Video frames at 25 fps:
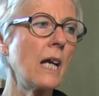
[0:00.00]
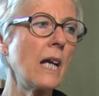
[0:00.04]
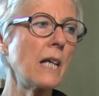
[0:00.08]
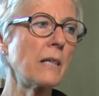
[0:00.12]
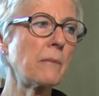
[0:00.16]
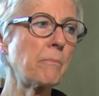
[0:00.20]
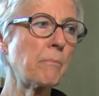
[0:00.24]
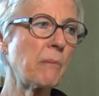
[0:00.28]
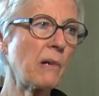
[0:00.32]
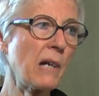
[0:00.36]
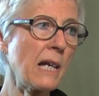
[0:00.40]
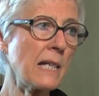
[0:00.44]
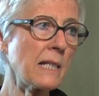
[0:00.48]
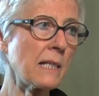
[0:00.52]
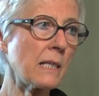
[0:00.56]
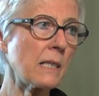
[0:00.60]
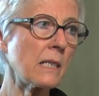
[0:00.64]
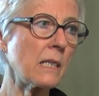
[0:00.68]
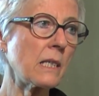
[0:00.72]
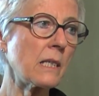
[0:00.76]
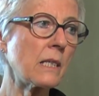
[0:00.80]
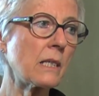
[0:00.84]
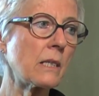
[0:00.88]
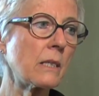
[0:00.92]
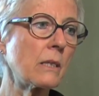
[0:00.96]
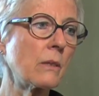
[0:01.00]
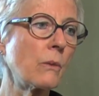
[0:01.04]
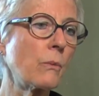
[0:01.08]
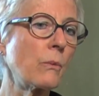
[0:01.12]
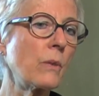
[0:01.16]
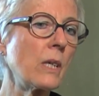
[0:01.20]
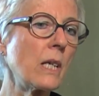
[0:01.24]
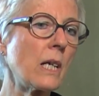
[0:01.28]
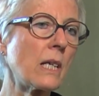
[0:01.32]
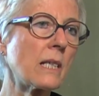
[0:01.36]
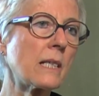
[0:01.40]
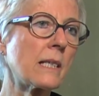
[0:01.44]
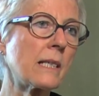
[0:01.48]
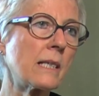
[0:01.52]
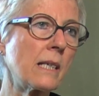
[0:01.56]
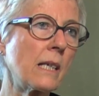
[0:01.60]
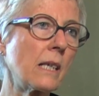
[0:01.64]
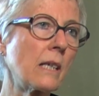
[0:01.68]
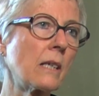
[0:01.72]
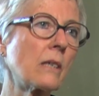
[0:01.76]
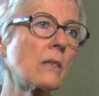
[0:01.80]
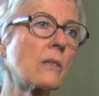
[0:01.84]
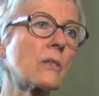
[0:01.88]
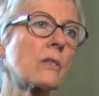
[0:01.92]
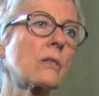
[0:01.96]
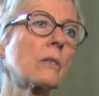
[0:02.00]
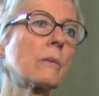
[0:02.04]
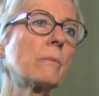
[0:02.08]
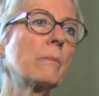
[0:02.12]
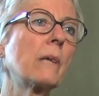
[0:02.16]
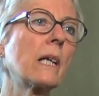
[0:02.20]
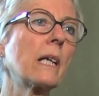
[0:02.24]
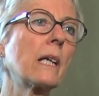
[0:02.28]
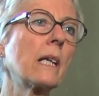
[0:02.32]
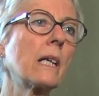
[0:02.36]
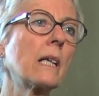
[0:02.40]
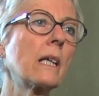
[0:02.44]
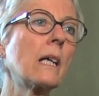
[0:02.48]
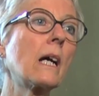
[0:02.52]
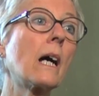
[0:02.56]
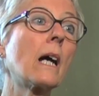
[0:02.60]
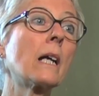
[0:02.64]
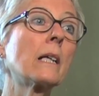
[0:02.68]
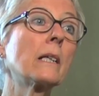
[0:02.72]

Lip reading: At present, we are seeing so many